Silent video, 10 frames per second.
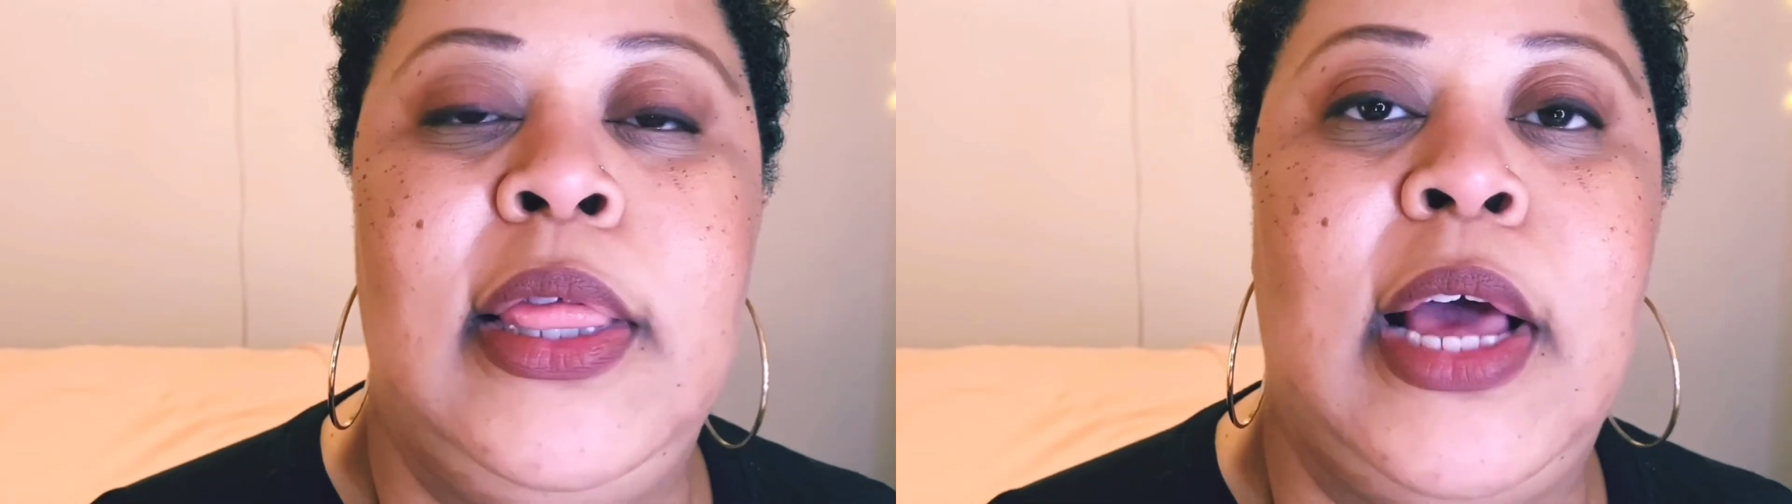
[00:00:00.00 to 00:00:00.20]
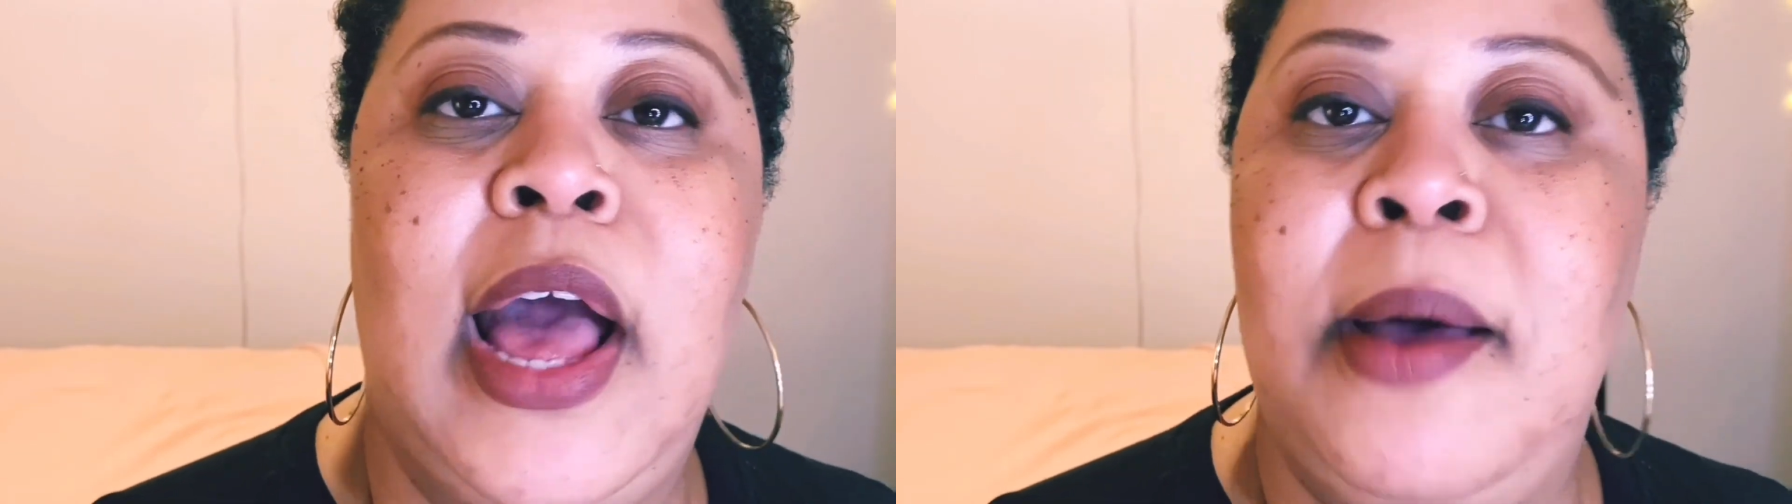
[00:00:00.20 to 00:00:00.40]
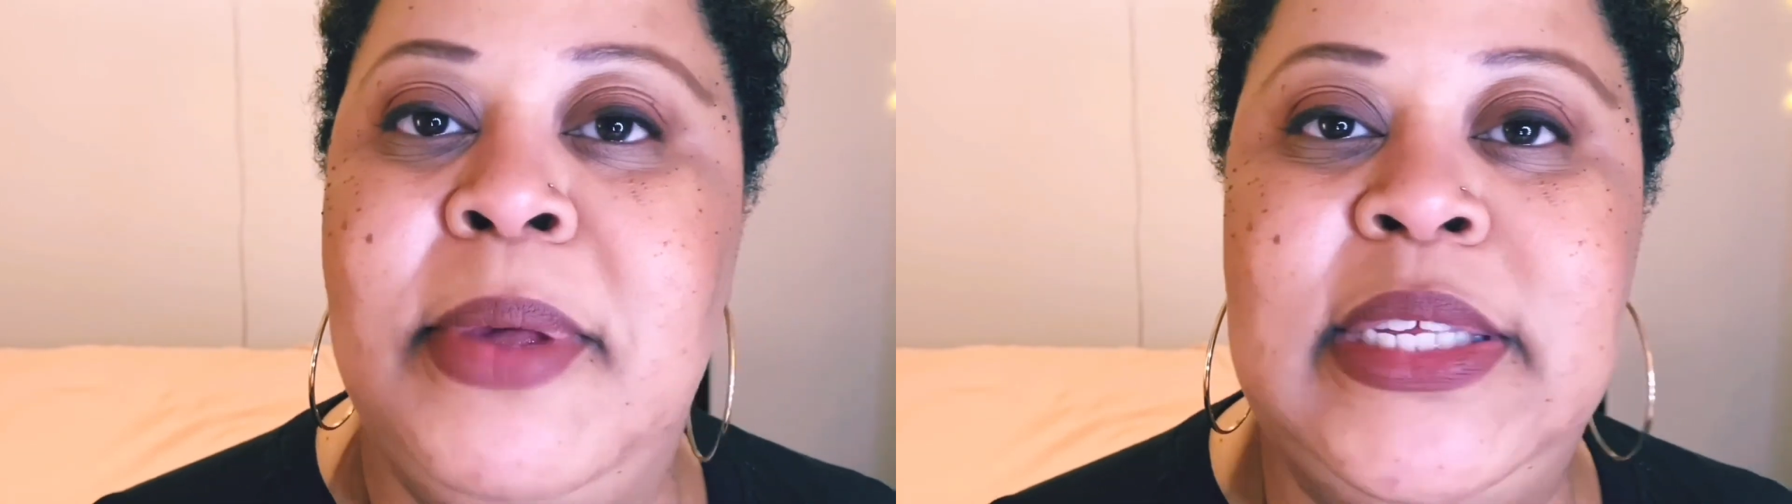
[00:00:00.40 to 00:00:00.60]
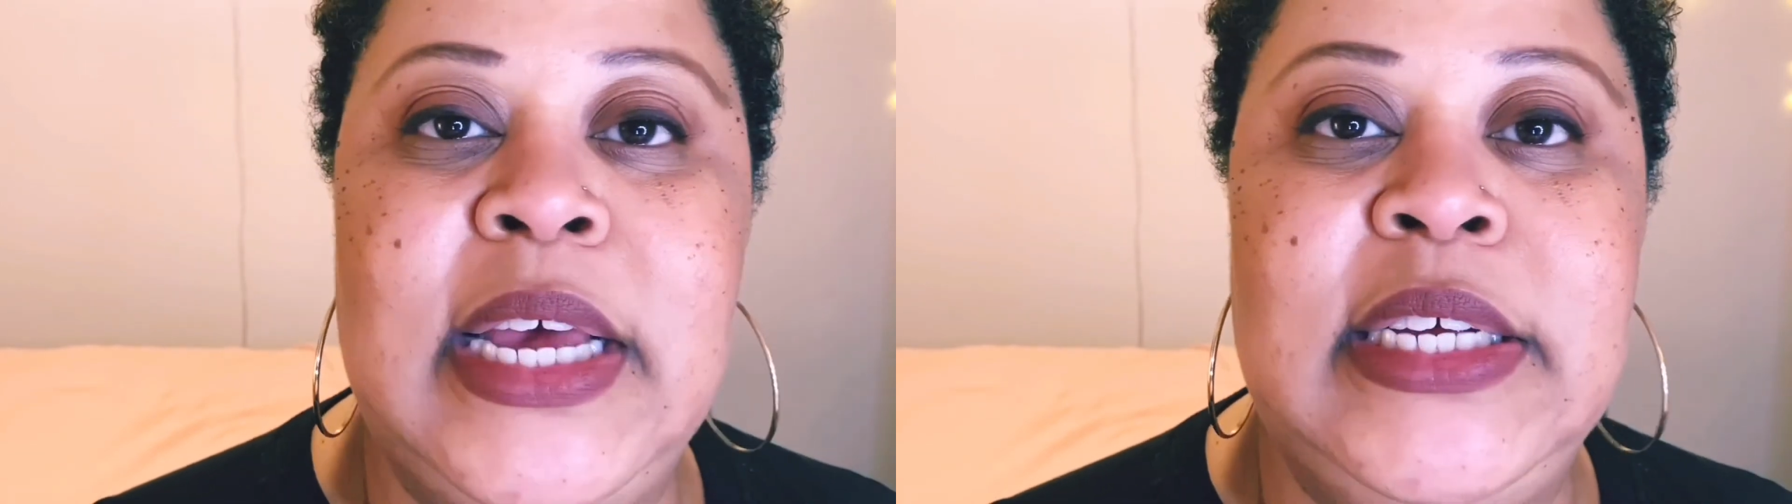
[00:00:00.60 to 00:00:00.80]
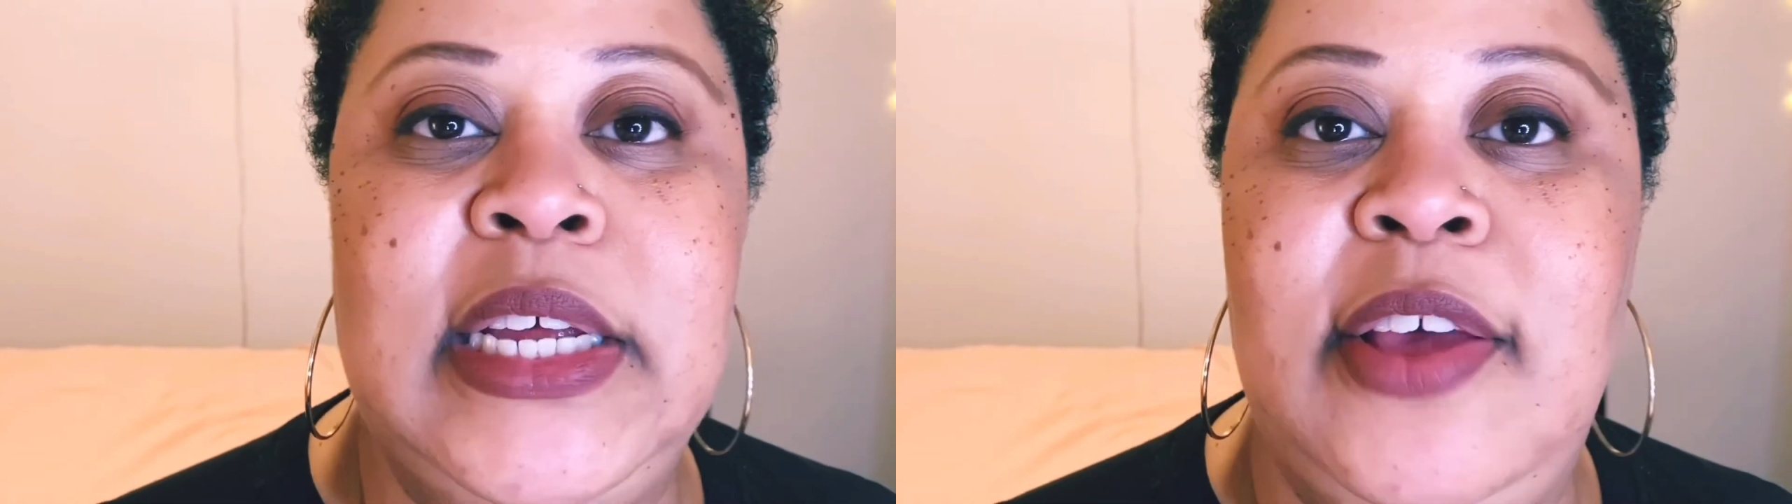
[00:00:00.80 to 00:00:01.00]
the comment
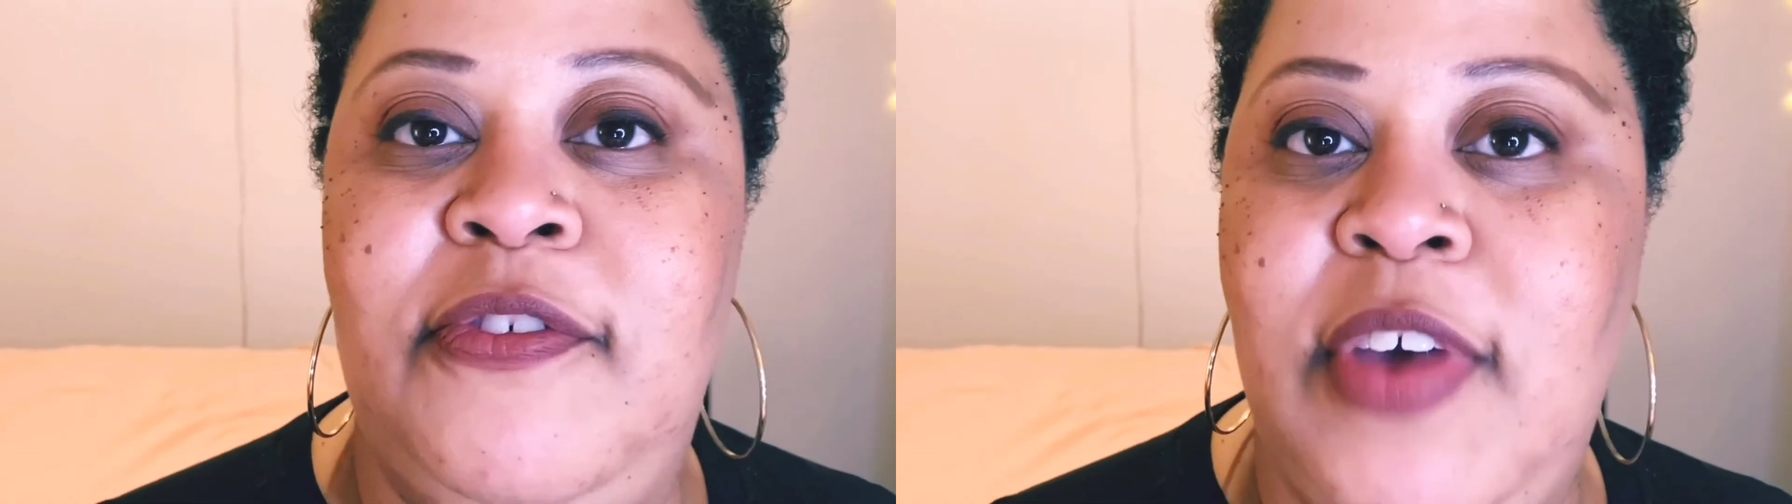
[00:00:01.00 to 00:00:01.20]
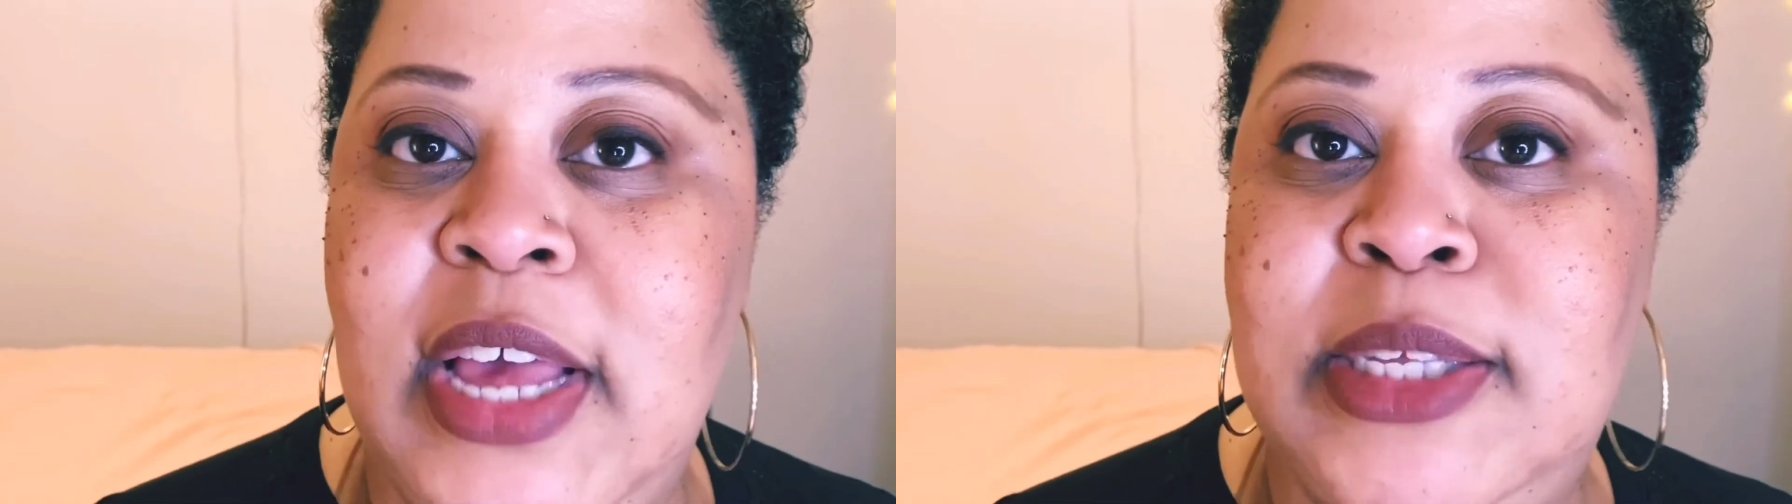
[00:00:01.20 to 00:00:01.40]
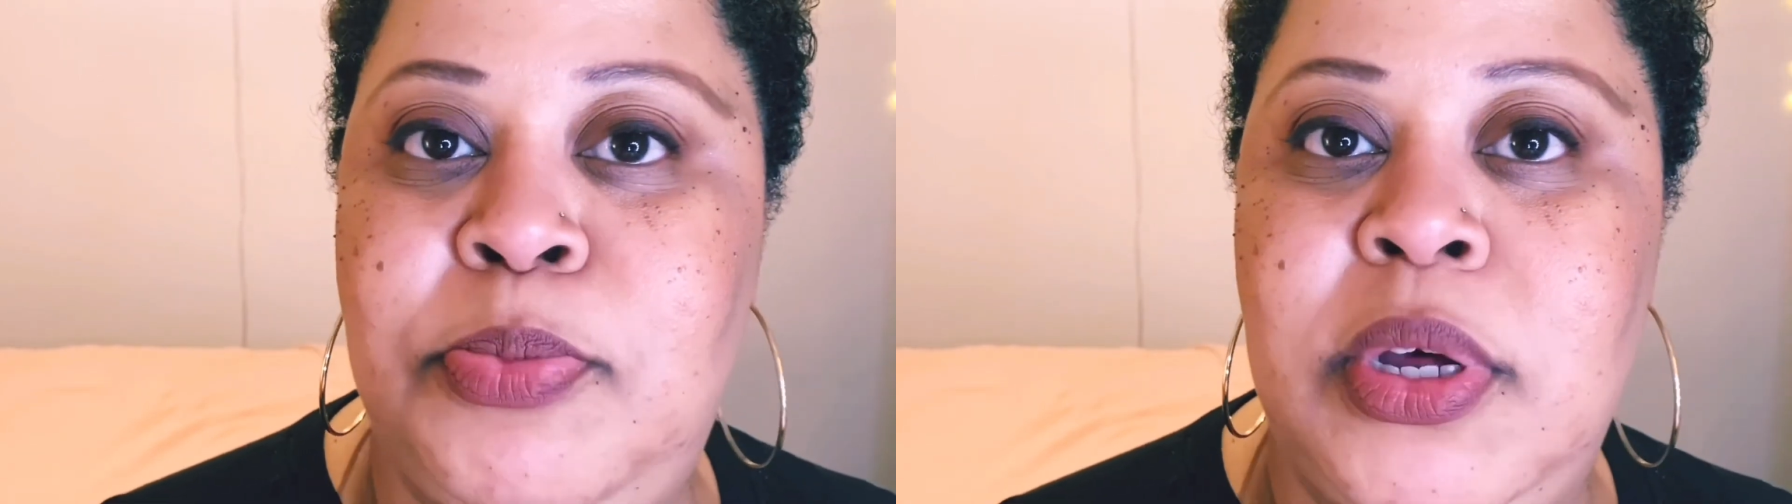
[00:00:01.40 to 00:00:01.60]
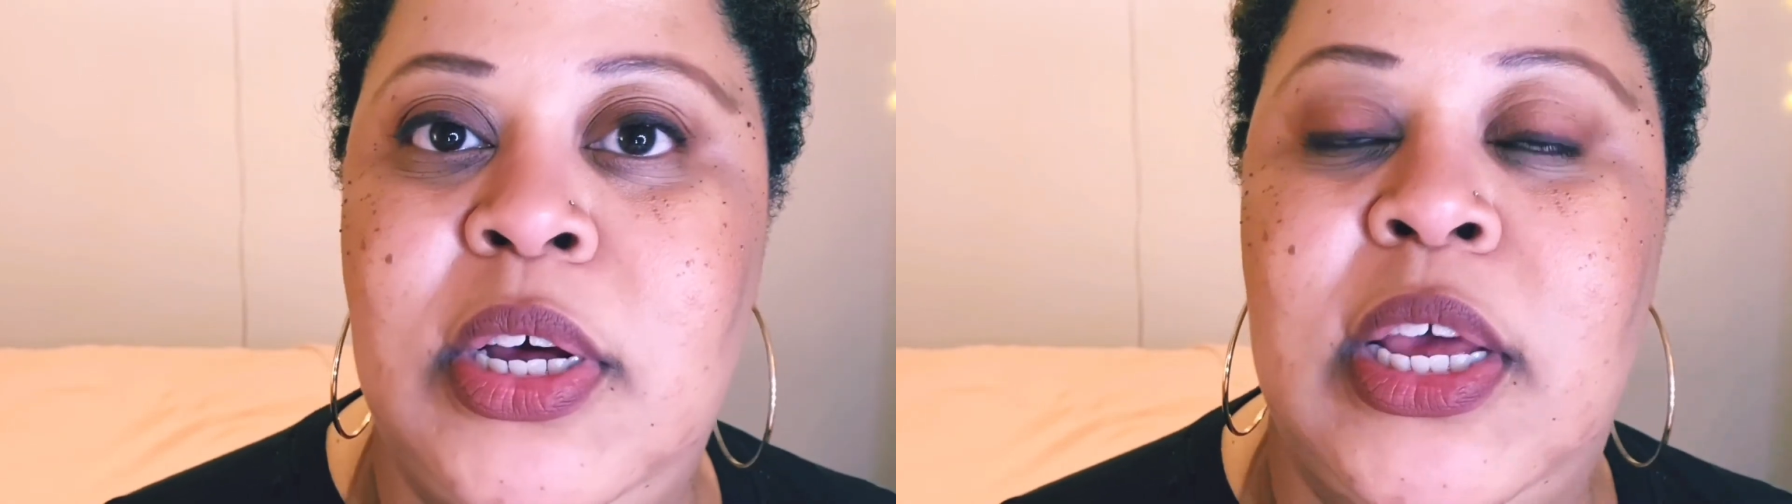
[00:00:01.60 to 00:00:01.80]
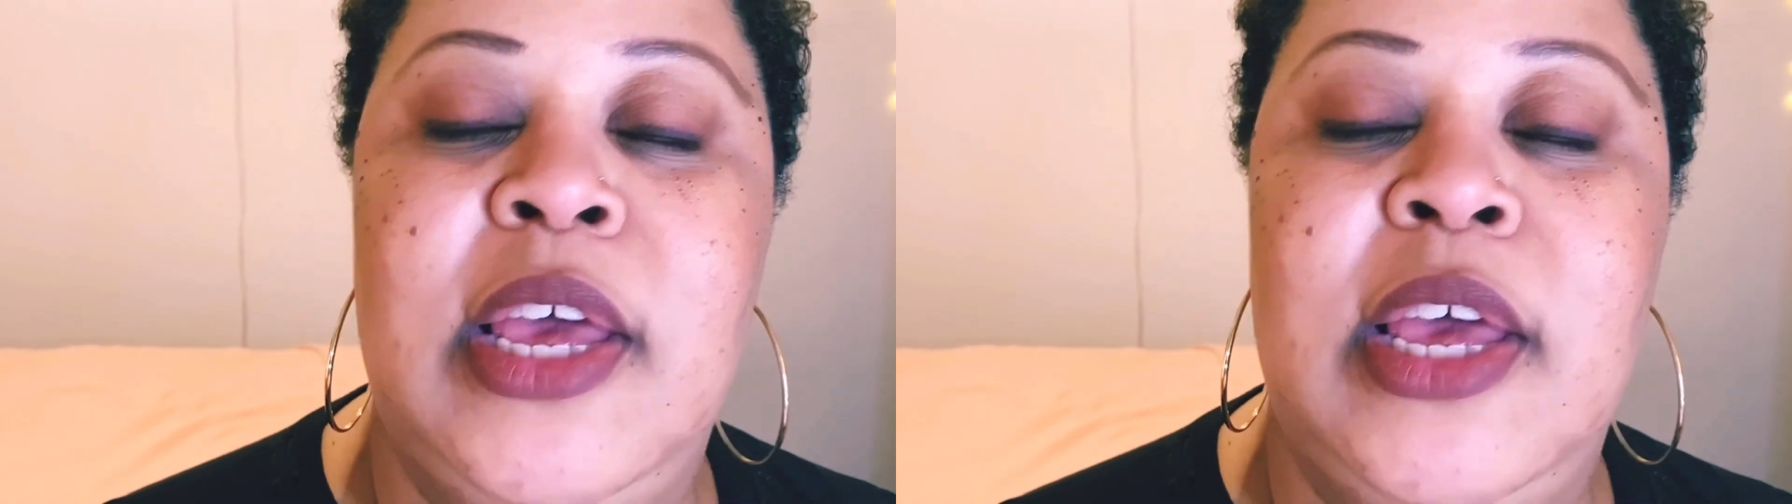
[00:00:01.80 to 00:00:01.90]
section in Facebook,